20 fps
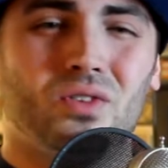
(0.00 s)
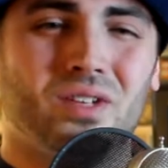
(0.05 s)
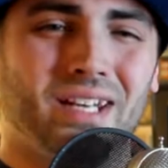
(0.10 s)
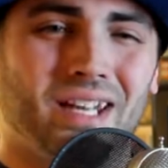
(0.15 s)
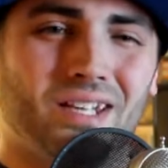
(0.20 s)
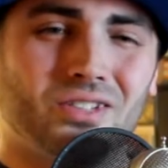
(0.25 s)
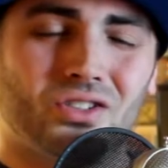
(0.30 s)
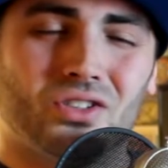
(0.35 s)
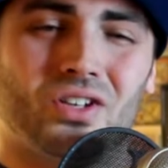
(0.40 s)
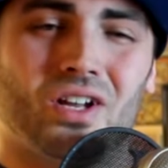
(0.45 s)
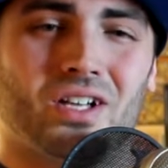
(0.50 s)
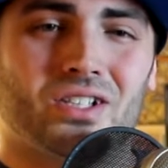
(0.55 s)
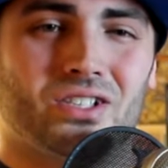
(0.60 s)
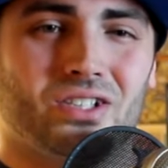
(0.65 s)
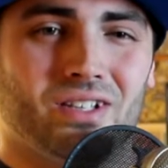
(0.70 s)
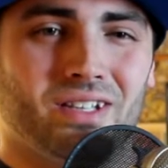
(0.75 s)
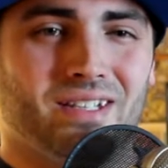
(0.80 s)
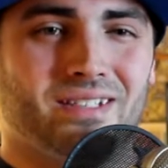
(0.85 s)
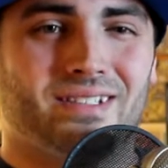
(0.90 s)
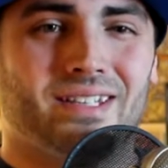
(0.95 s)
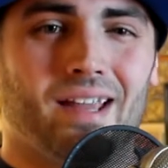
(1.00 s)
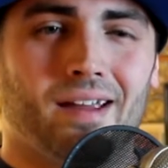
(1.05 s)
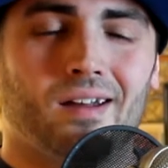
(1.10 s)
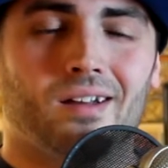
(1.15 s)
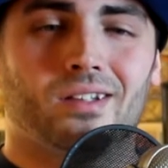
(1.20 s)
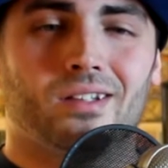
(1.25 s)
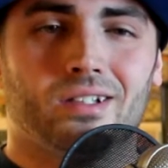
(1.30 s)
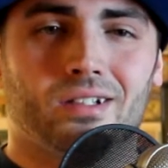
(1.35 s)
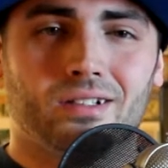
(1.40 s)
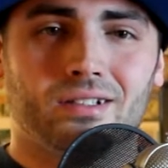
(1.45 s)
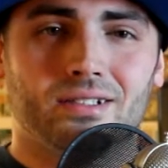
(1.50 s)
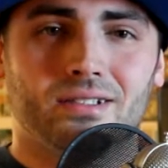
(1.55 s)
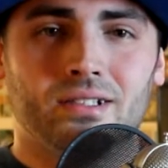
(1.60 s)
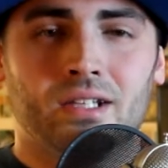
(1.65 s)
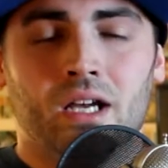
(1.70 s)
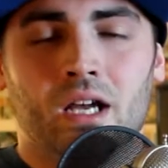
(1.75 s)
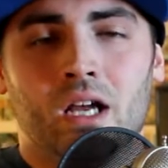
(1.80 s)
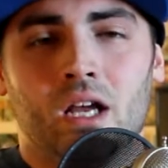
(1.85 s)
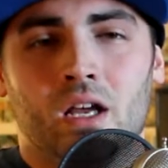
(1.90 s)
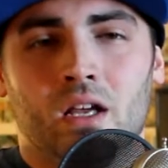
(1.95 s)
really an introduction to these
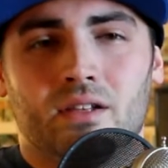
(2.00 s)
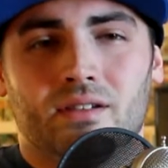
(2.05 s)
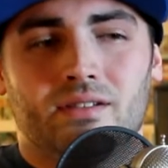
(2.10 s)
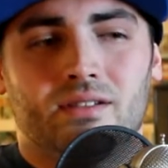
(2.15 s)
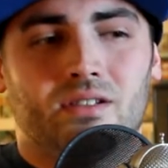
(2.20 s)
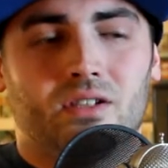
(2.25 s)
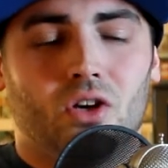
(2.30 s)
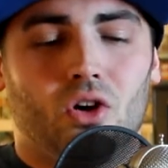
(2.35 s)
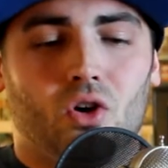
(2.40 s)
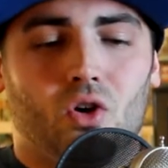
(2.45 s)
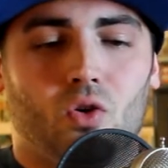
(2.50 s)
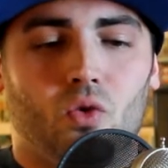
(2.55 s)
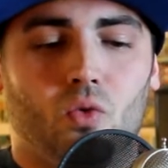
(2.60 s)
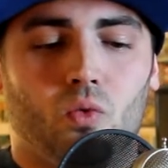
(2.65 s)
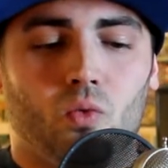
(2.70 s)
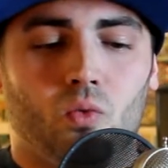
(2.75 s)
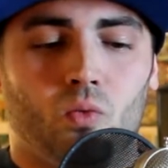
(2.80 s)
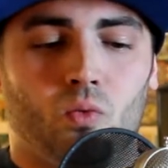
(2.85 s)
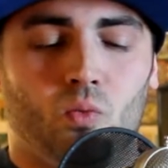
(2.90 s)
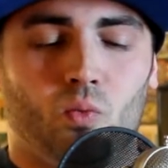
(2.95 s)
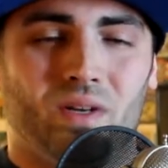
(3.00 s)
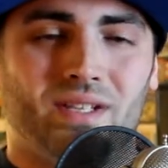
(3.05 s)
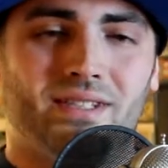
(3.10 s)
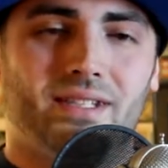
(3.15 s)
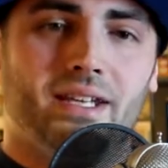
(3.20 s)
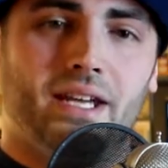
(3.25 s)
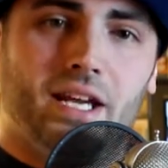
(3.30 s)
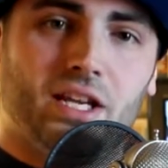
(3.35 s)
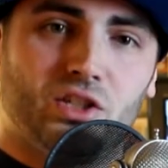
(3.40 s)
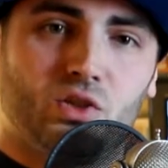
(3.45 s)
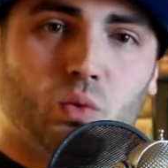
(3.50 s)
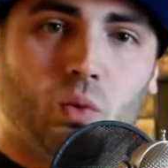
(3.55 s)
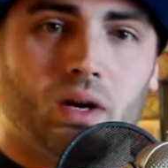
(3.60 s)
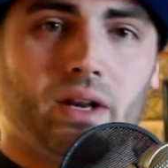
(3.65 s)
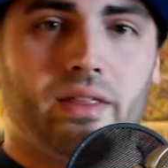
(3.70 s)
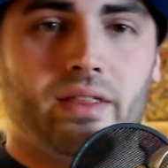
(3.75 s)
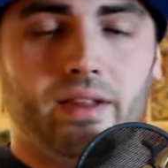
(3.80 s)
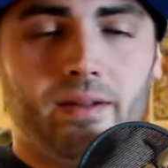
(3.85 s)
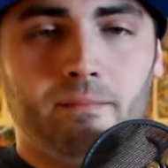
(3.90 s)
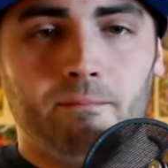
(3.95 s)
characters. So we see each
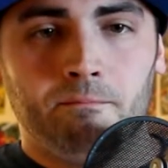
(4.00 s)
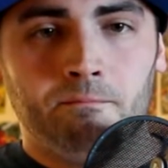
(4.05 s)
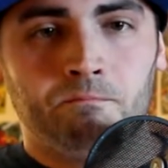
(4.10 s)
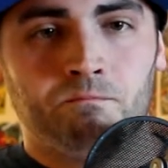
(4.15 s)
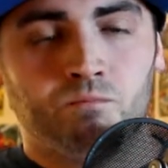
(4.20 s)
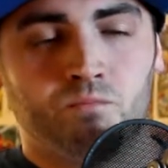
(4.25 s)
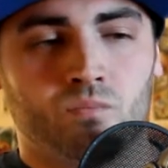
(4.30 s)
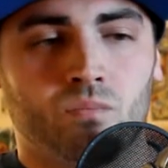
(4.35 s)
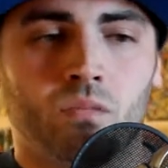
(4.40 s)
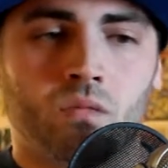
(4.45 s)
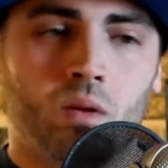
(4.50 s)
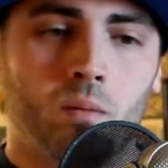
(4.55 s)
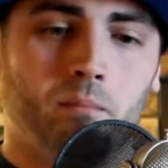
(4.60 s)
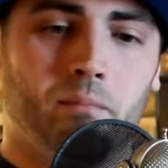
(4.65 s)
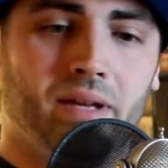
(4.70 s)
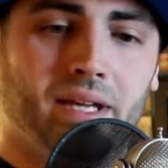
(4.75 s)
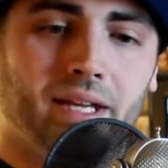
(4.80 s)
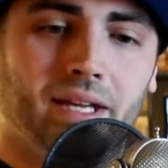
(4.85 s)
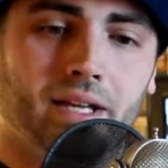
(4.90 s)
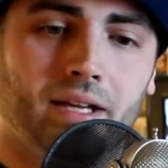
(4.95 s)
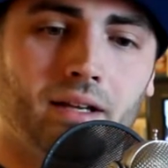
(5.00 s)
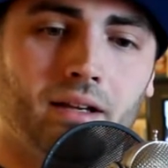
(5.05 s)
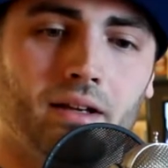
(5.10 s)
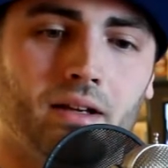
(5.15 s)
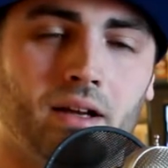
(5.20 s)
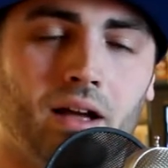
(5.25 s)
one of them being